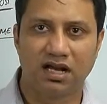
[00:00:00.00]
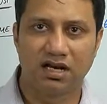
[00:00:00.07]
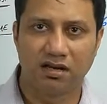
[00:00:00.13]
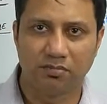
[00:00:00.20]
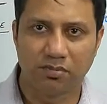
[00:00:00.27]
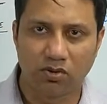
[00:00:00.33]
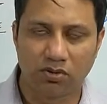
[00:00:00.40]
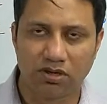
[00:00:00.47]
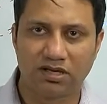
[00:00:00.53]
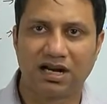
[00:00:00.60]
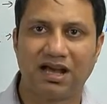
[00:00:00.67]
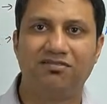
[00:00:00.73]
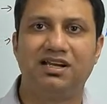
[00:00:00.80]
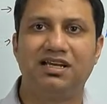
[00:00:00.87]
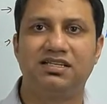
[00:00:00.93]
number one
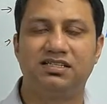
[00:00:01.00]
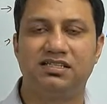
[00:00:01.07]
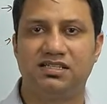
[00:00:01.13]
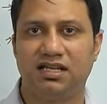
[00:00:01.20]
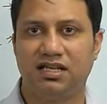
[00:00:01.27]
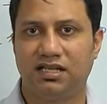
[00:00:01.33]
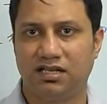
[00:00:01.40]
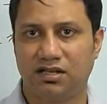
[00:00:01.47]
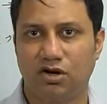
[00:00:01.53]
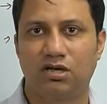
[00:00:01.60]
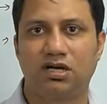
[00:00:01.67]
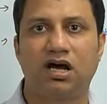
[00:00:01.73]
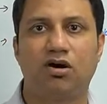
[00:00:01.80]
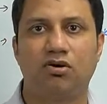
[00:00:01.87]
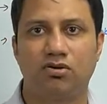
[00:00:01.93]
travel agency in your
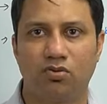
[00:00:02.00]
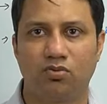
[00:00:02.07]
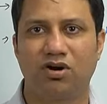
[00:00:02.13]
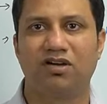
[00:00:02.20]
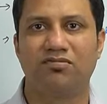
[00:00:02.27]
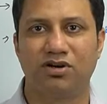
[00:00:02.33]
town, or whatever?